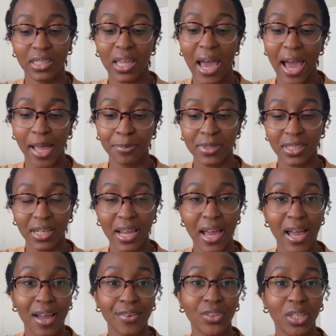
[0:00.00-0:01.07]
apps that I
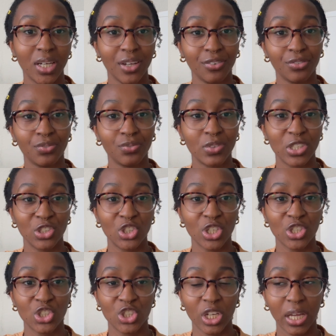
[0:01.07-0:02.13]
have, then I
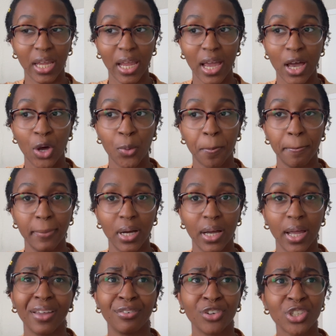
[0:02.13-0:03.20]
suggest checking out
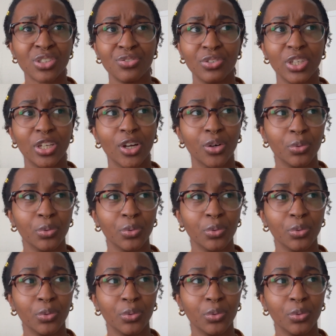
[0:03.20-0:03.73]
my first video,